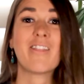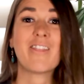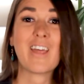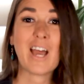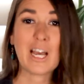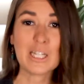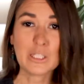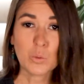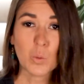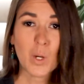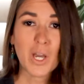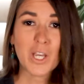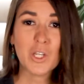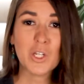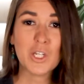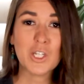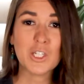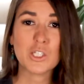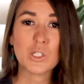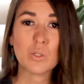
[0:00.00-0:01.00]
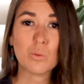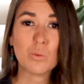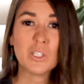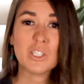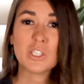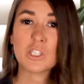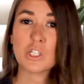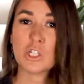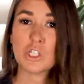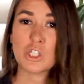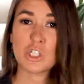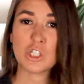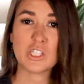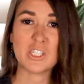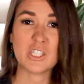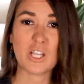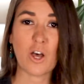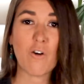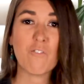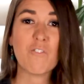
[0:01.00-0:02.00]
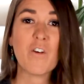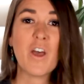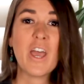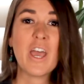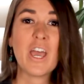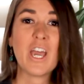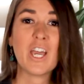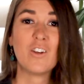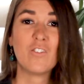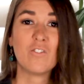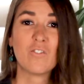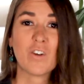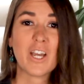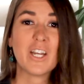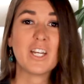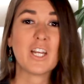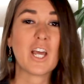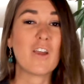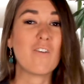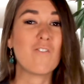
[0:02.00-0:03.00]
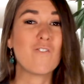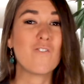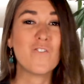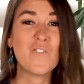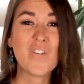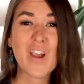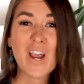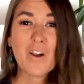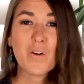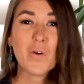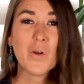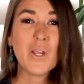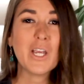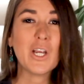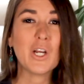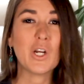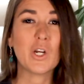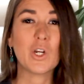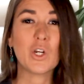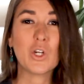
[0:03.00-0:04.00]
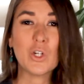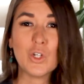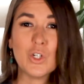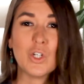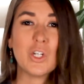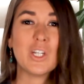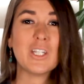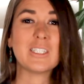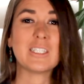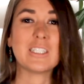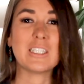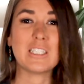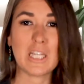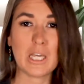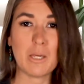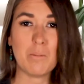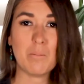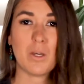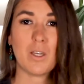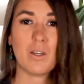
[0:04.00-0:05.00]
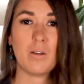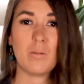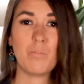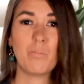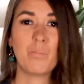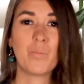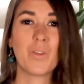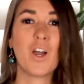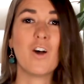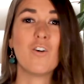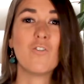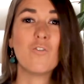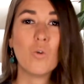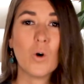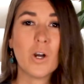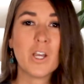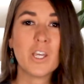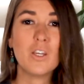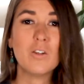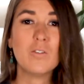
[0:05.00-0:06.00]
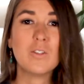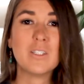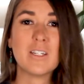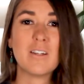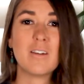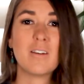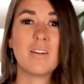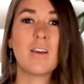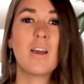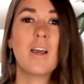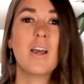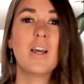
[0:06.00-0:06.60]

That's why you need to research yourself and find a very good statement of what you did.